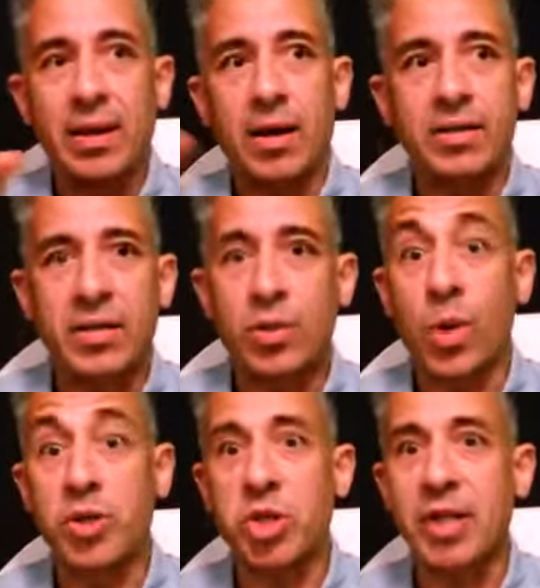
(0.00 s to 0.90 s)
a
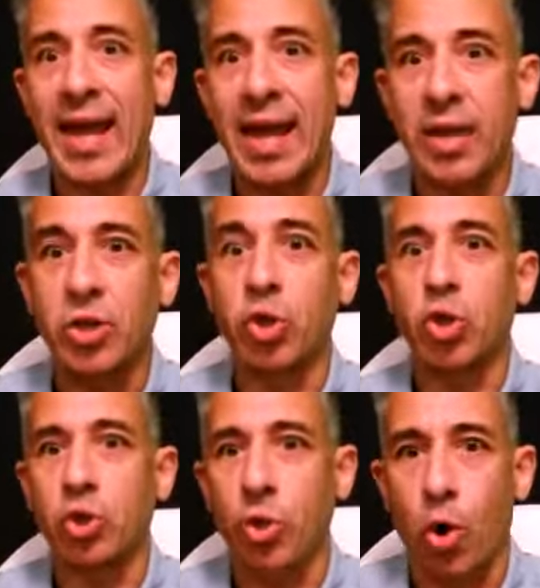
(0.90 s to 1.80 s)
situation getting
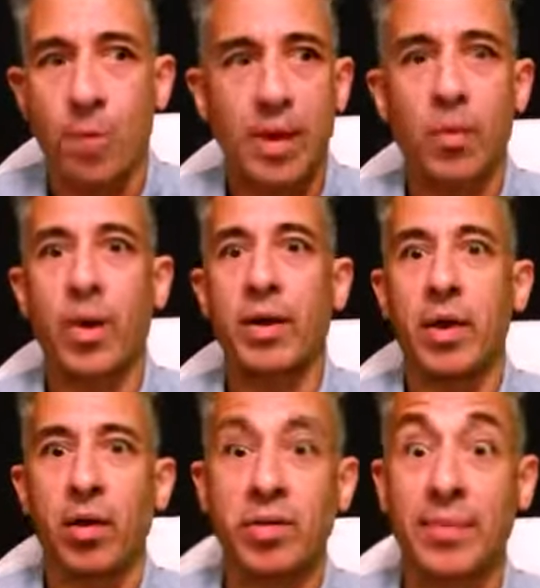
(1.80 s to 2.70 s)
stormy where
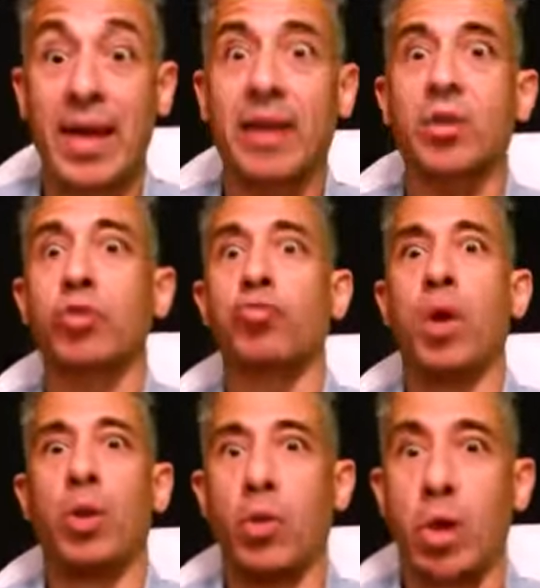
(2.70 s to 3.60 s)
also I'm getting this
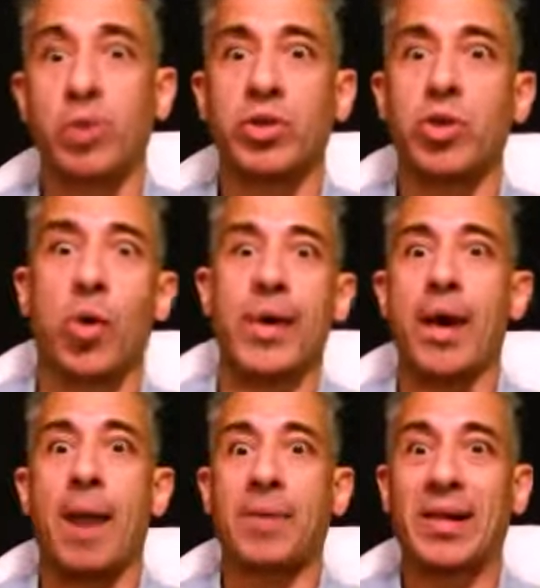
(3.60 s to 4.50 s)
roller coaster is going
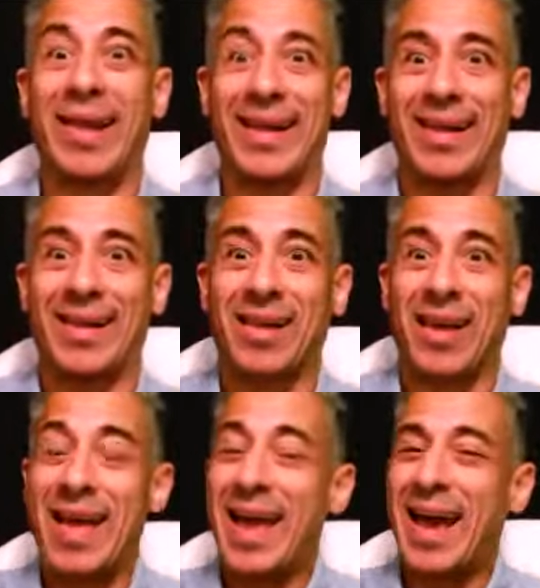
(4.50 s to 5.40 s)
up, click, click,
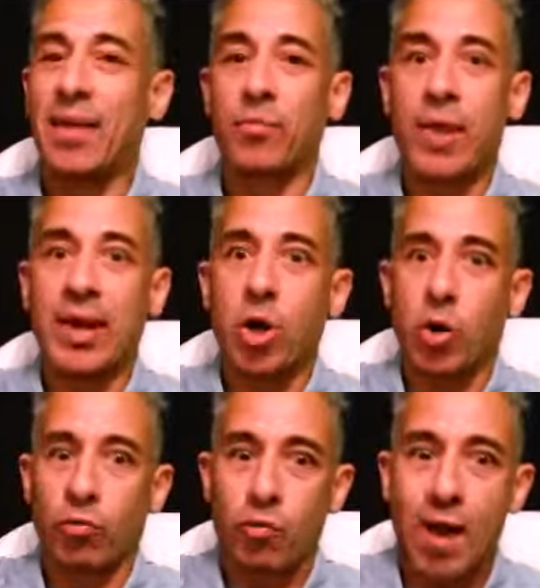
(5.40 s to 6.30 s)
click, and I'm ready to
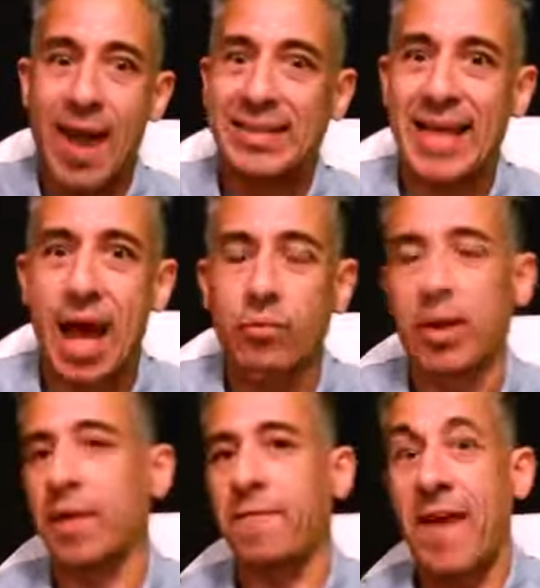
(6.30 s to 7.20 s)
go right down
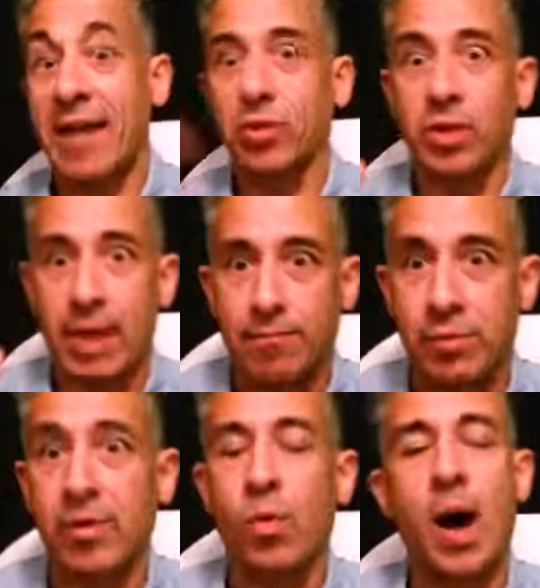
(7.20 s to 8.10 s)
really fast. It's going to get
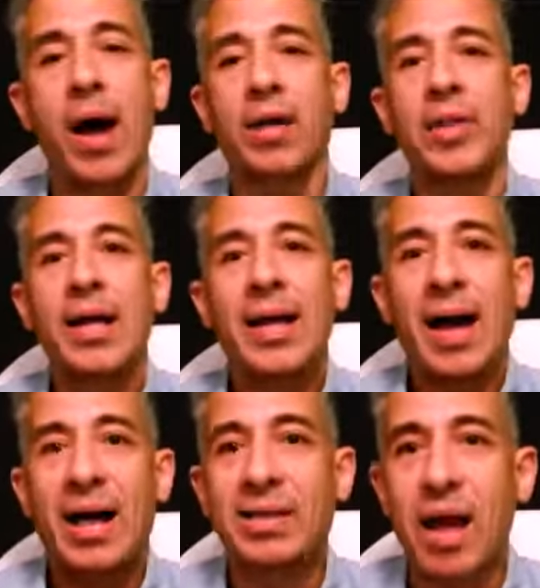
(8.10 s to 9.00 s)
pretty wild.
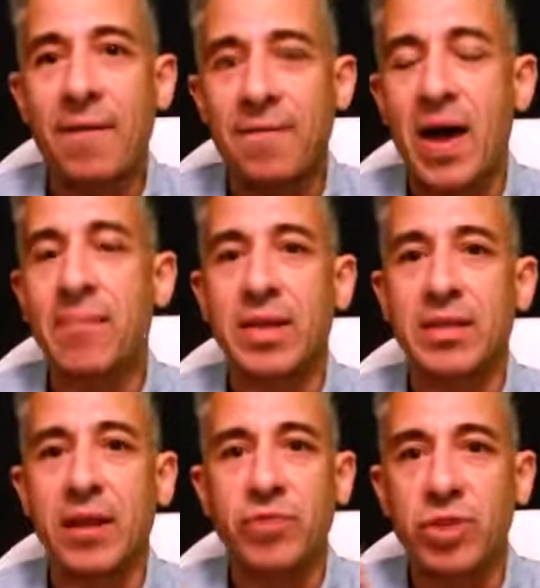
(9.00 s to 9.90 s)
I, I find
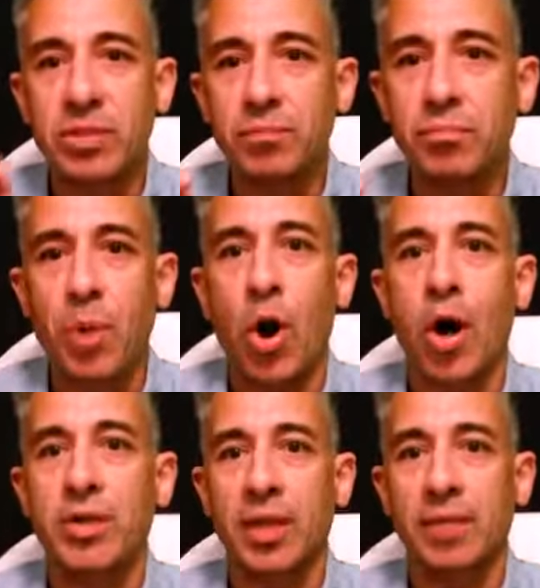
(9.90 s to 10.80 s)
myself just
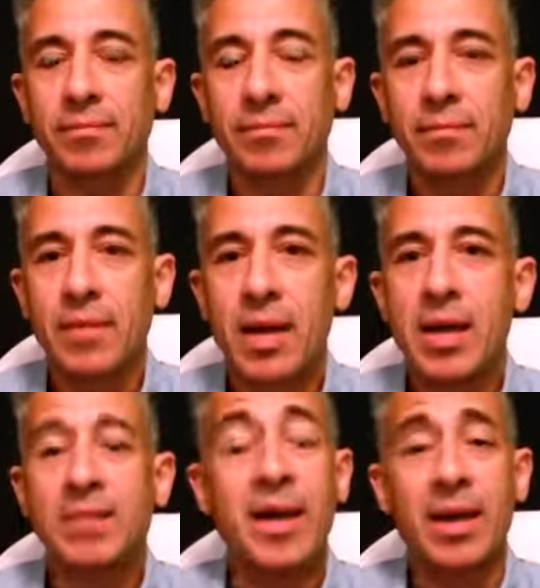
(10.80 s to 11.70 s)
pausing,
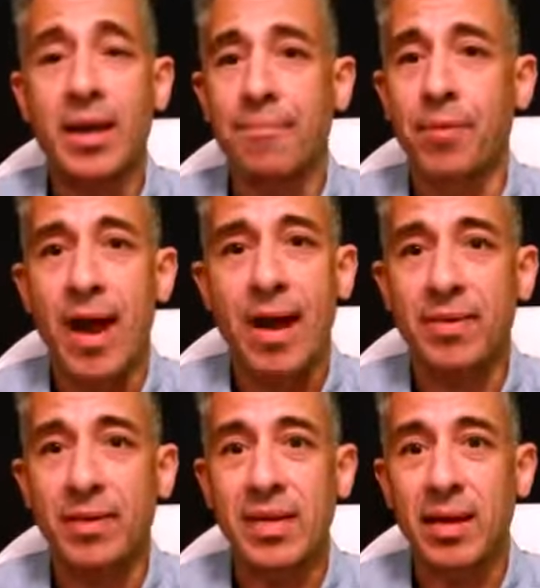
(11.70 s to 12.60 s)
taking a
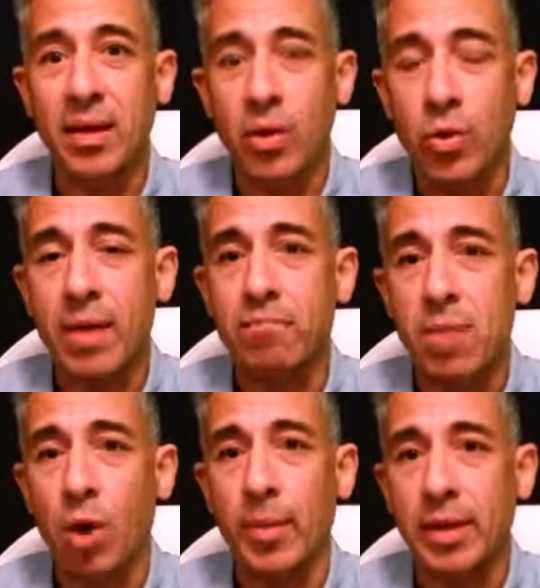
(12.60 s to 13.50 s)
breath, and taking a quick
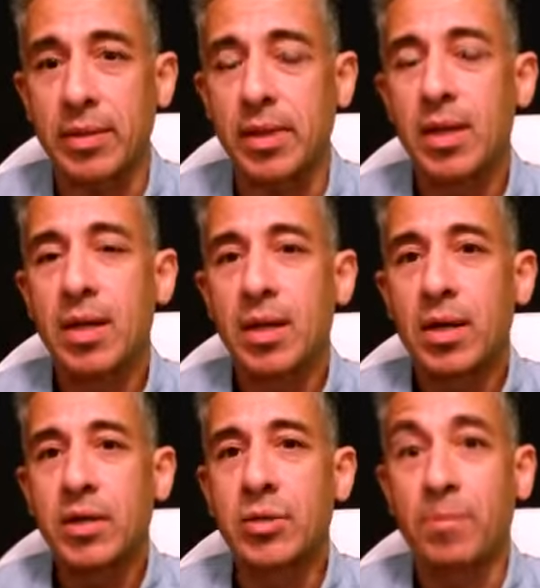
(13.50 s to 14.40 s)
moment
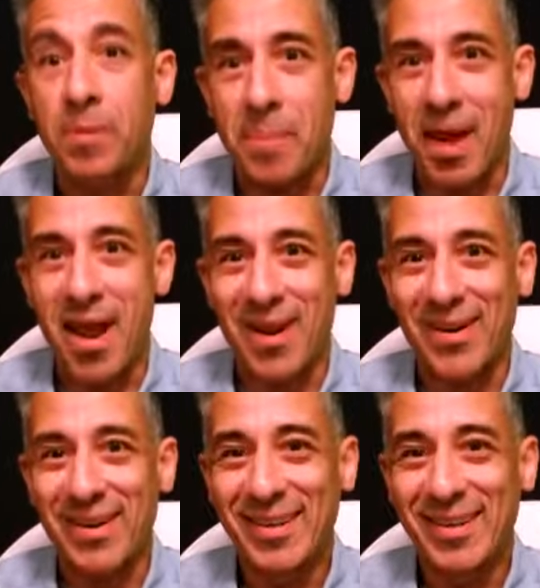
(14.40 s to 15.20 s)
to prepare